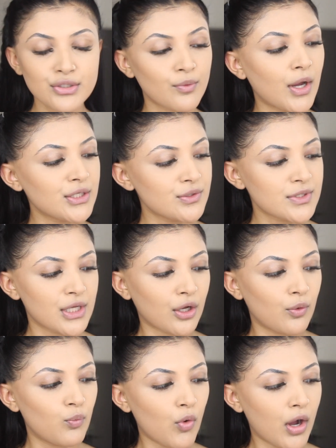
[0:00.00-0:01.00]
So what I do is I
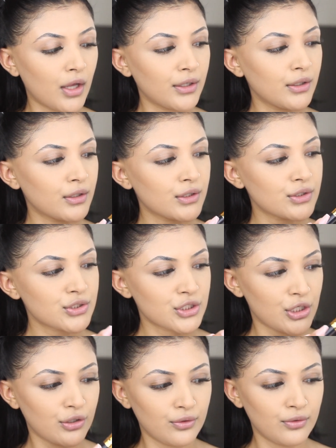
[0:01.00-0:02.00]
go 1,
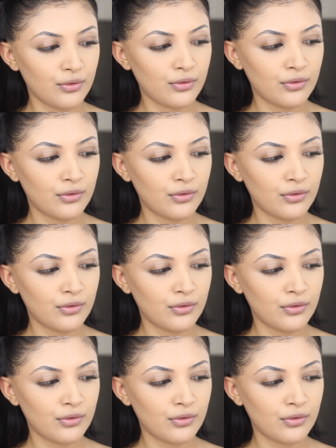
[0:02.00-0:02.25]
2,